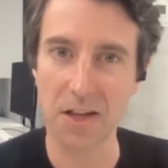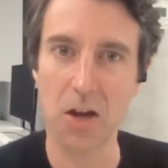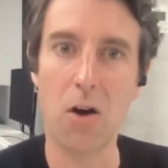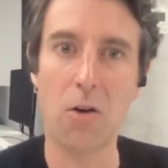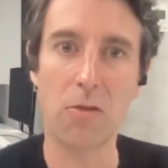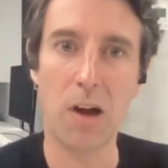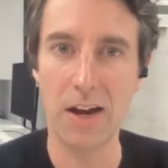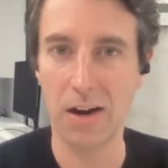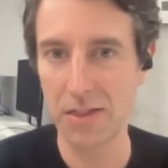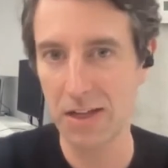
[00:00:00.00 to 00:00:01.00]
goal, right?
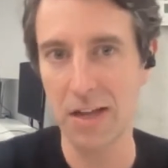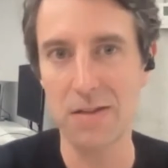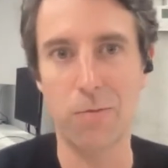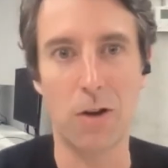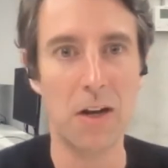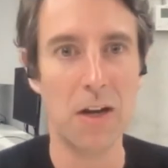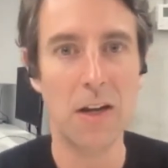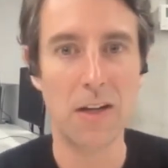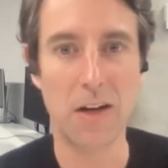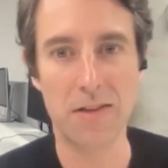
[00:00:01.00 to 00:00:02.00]
And I think that's what,
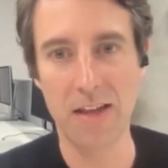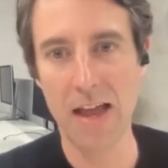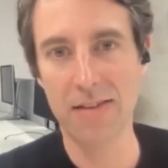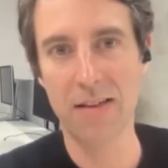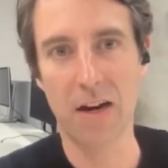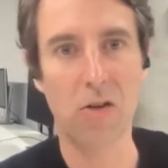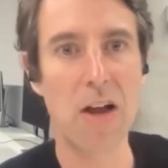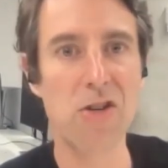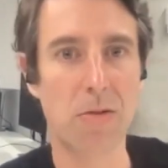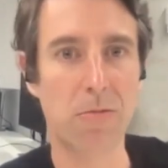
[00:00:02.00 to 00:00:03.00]
Dan's done a
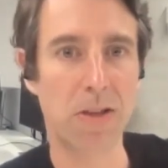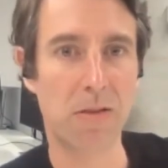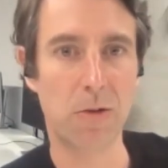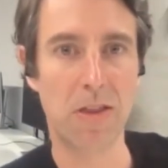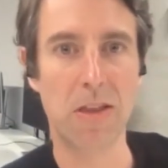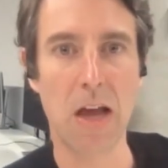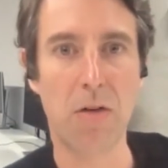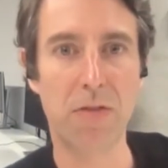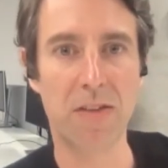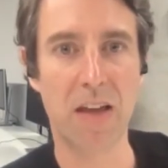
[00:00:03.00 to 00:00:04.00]
great job with the
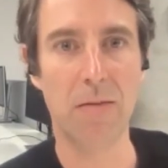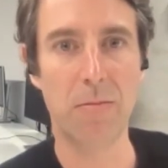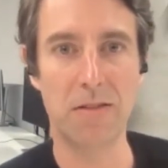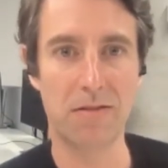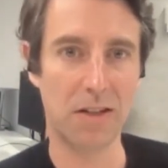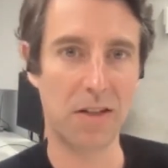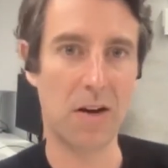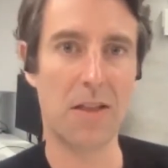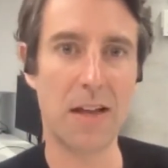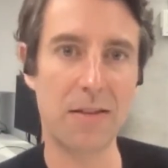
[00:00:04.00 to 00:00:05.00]
alpha team, and
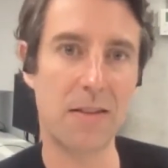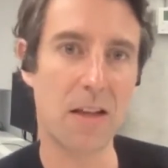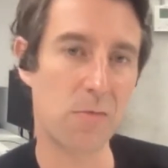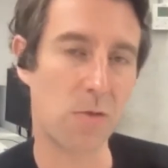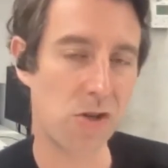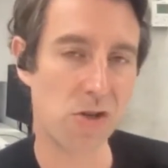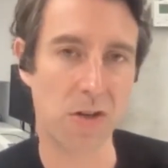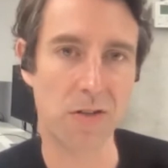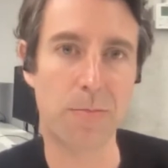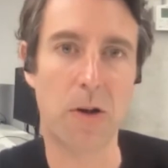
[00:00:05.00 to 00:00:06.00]
that's what you
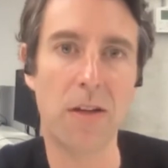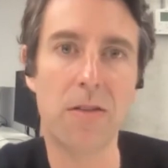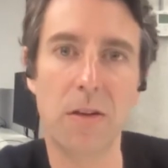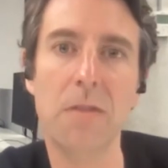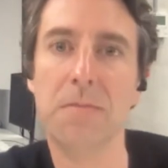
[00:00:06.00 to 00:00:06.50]
should aspire to.